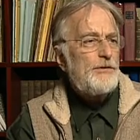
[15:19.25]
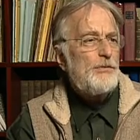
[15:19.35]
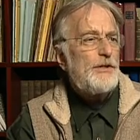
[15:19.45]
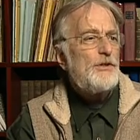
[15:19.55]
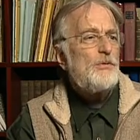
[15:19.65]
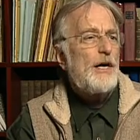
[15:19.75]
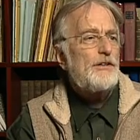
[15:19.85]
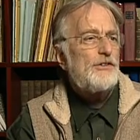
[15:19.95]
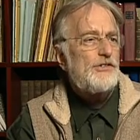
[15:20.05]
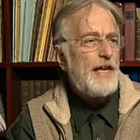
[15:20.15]
to a new
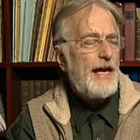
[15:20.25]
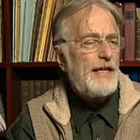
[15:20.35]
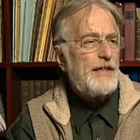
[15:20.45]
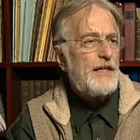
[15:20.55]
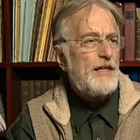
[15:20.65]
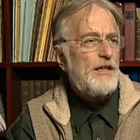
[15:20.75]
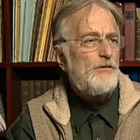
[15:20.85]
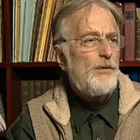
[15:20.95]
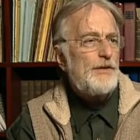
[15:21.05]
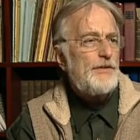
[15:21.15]
understanding
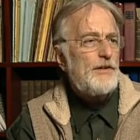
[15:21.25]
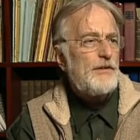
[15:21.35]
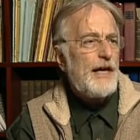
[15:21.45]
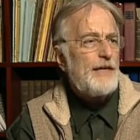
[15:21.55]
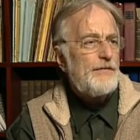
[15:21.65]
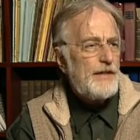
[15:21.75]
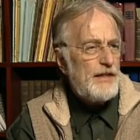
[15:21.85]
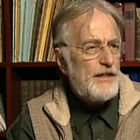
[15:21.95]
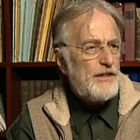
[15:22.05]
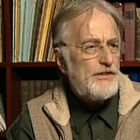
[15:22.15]
of what their life
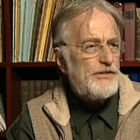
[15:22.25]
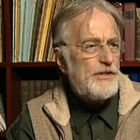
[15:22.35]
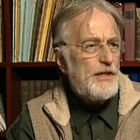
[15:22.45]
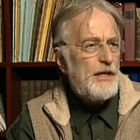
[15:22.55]
is.